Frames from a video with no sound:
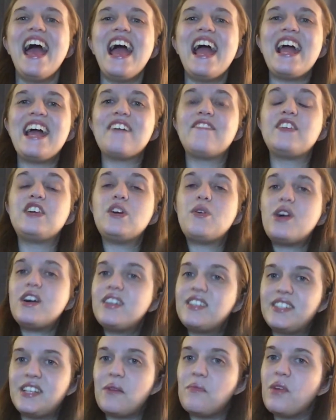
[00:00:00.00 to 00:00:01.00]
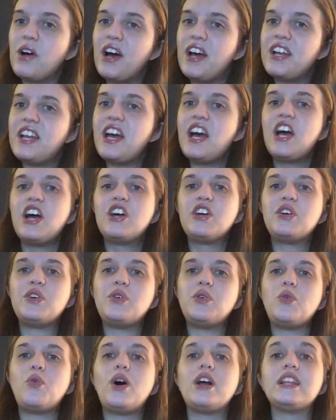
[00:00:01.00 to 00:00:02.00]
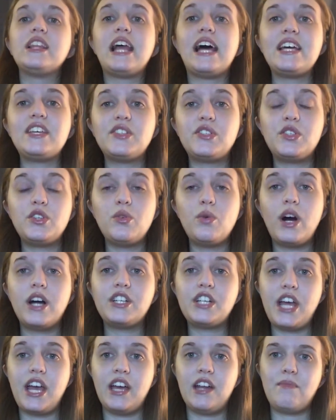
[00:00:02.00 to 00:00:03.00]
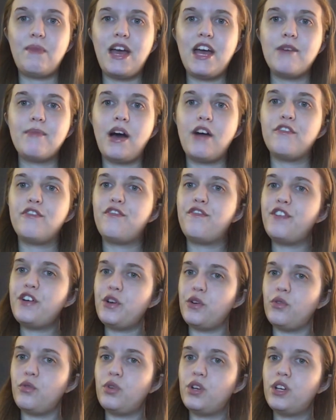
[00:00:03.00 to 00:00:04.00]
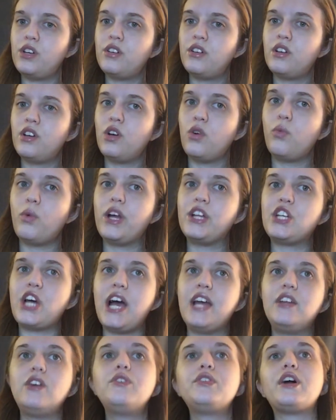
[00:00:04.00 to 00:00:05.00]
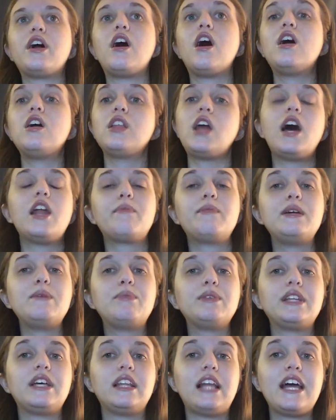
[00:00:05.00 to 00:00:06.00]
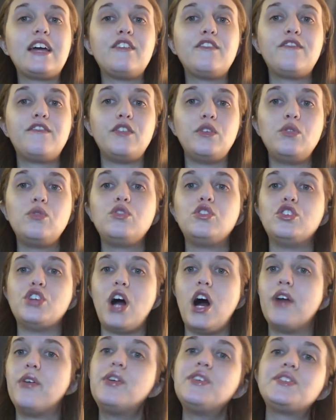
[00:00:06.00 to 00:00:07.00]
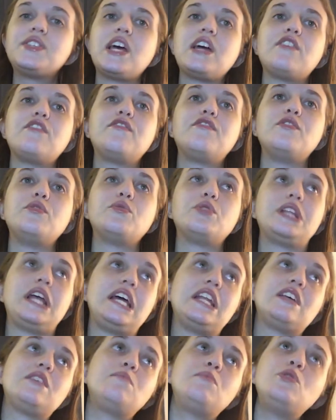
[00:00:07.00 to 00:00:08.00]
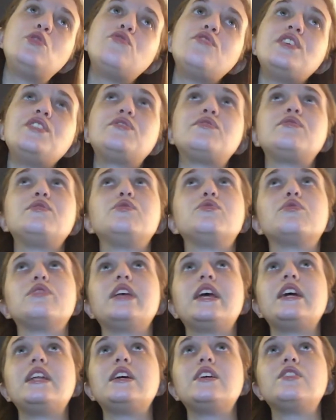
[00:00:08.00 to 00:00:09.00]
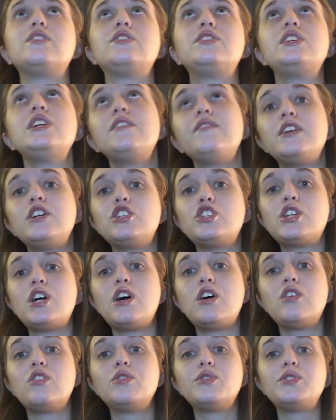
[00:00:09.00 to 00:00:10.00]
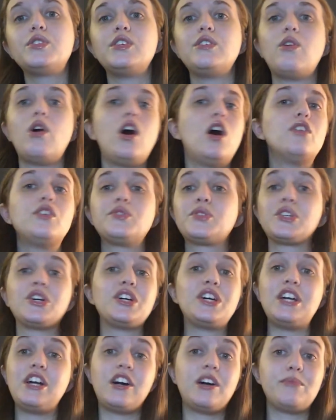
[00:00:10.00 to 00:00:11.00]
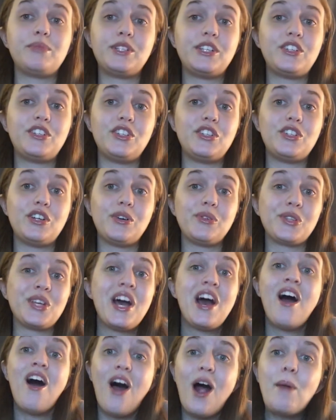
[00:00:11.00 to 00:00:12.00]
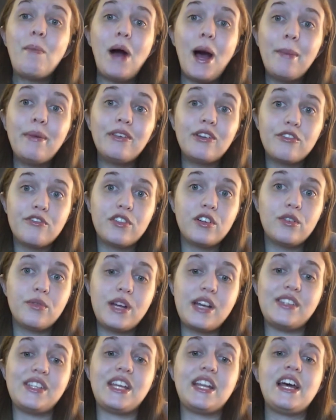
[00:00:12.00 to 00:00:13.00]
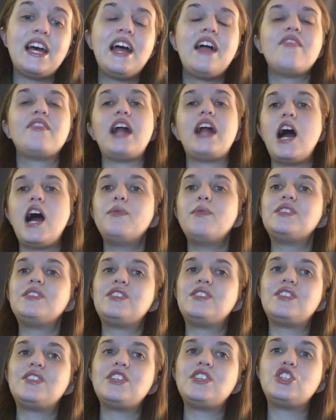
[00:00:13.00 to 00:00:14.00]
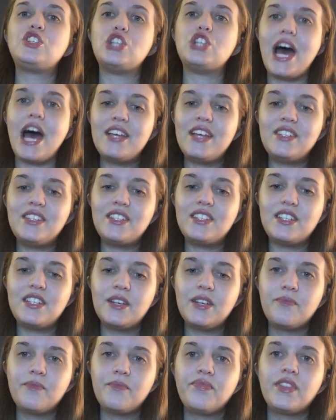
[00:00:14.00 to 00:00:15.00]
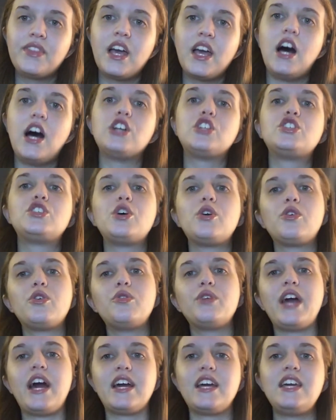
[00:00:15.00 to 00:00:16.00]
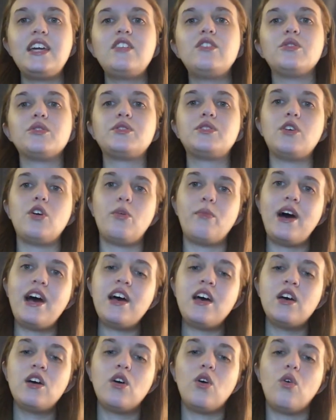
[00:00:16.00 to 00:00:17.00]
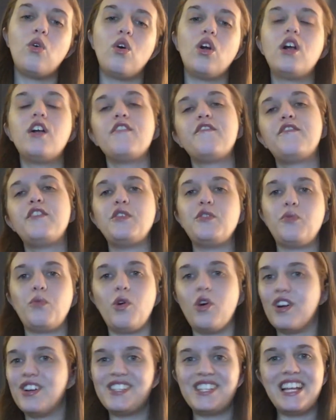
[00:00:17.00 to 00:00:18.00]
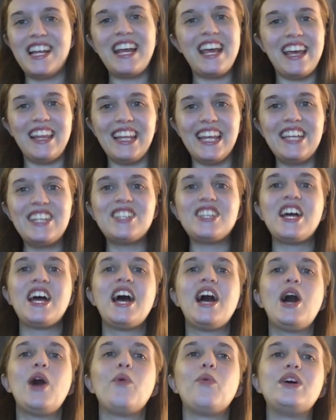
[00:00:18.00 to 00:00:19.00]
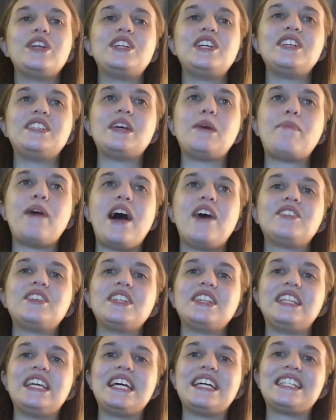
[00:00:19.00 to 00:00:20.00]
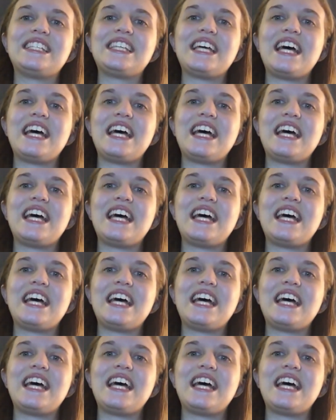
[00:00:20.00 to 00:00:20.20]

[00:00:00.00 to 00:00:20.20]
If you are someone who likes to watch anime about food, which I know there are a lot of people that like food genres, like food-related movies, food-related TV shows, you know, all those cooking competition shows are popular for a reason, that I would suggest Shokugeki no Soma, or Food Wars in English, which is about this